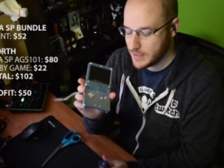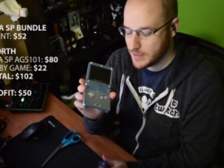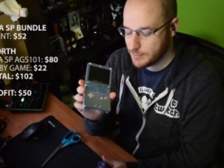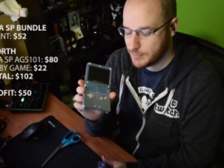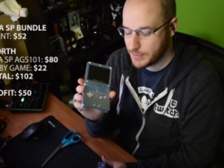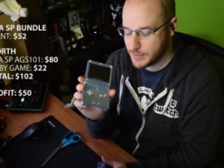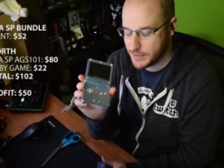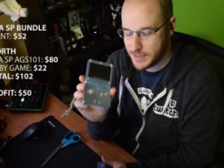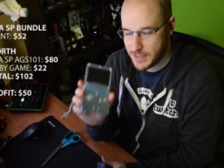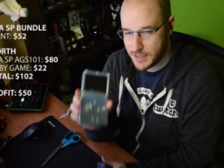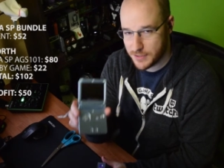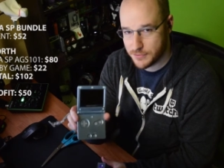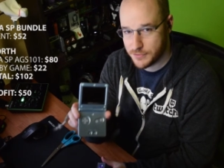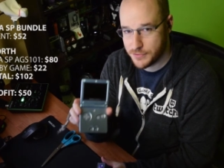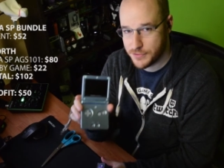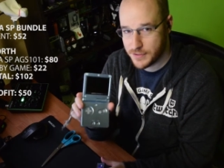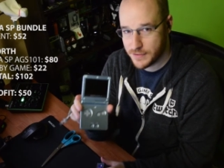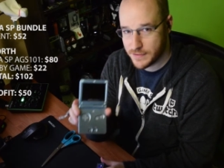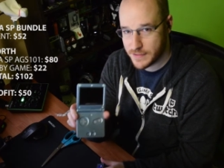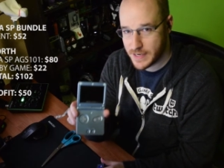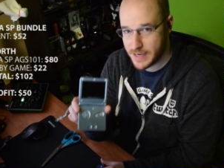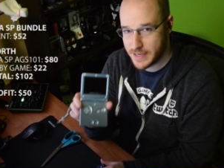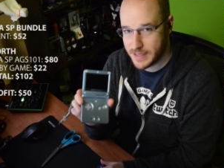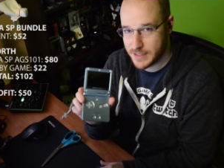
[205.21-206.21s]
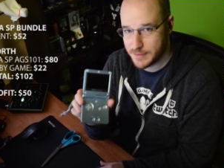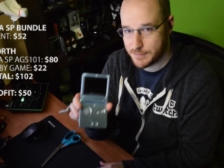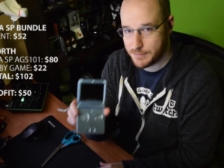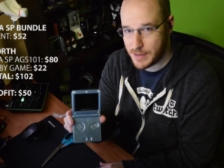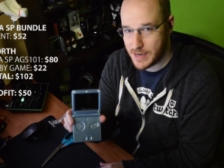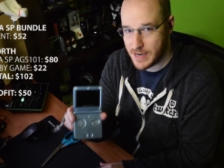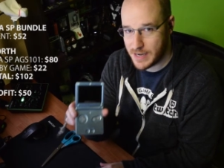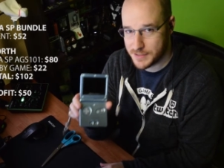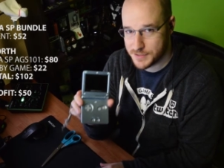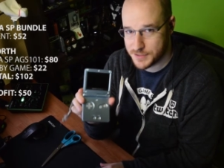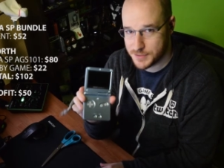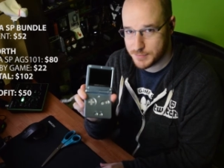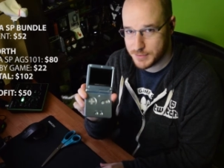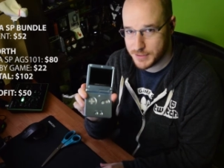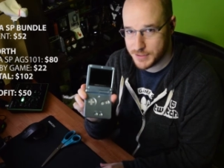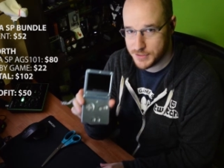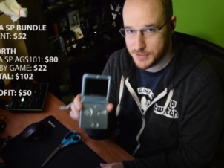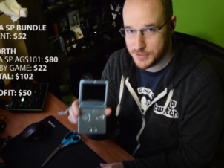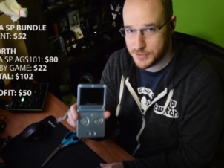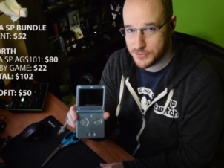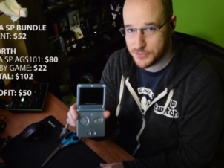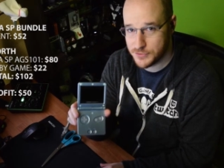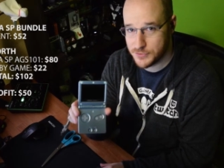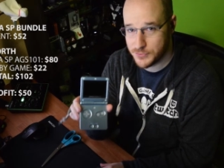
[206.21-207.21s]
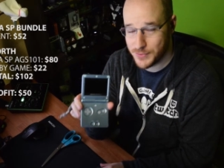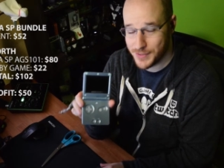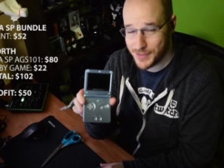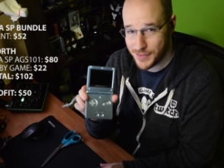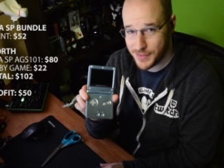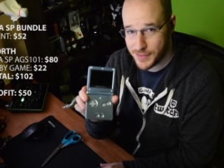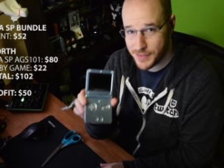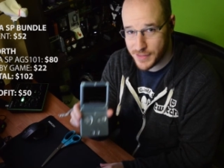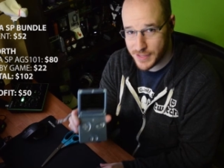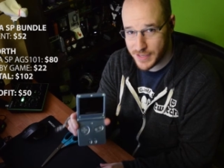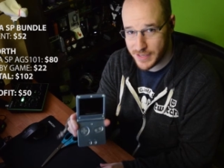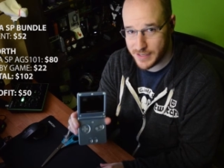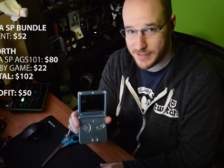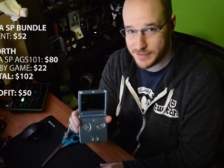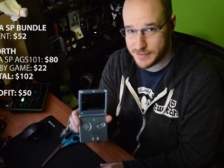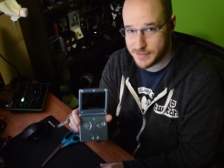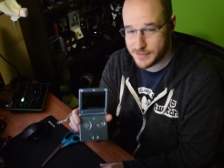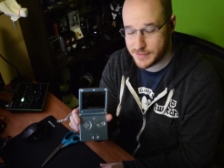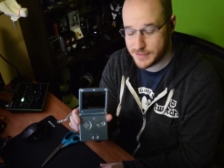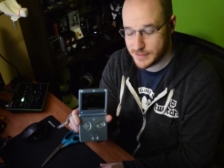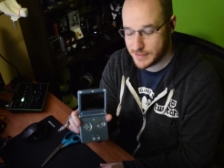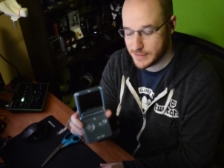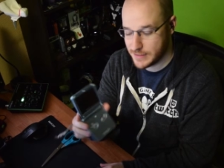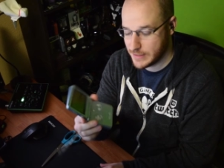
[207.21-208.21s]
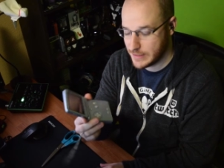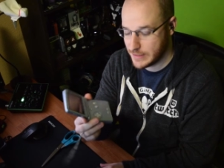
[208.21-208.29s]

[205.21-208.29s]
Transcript: But the other thing that I could possibly do with this